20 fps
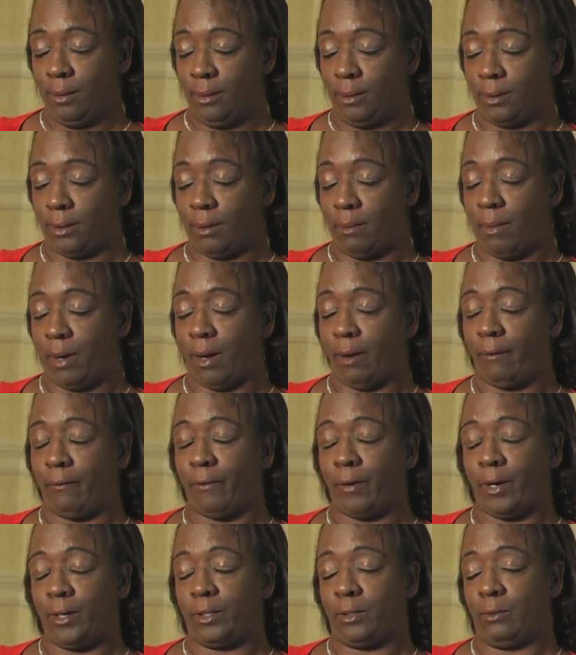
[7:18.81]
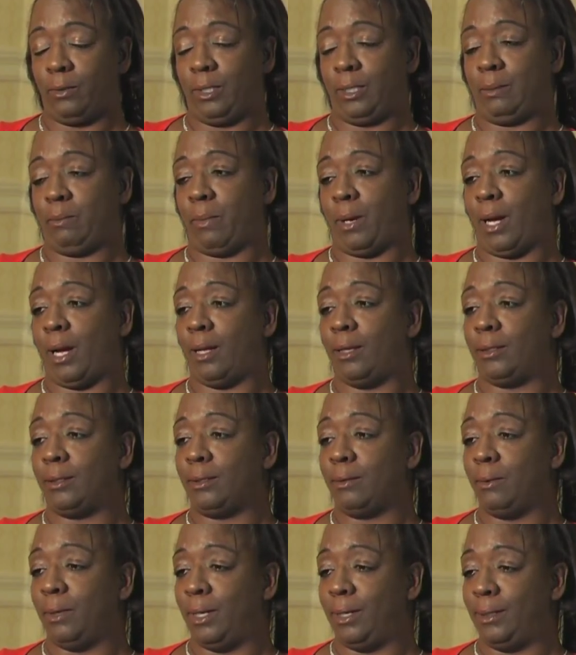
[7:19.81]
So my first
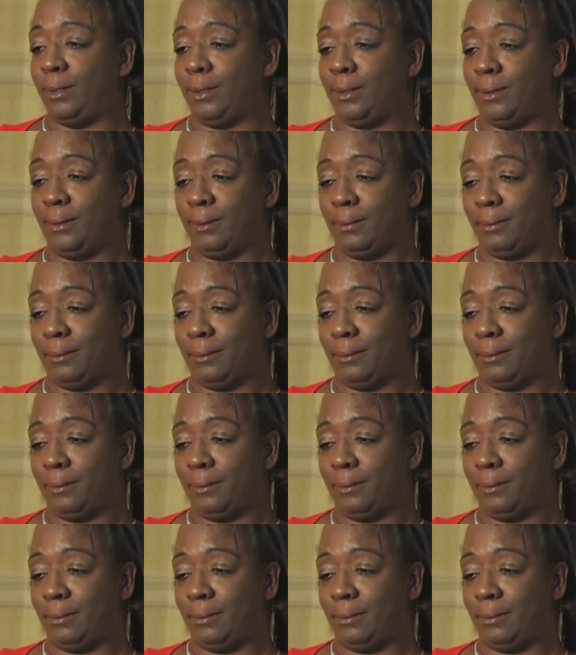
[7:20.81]
response was,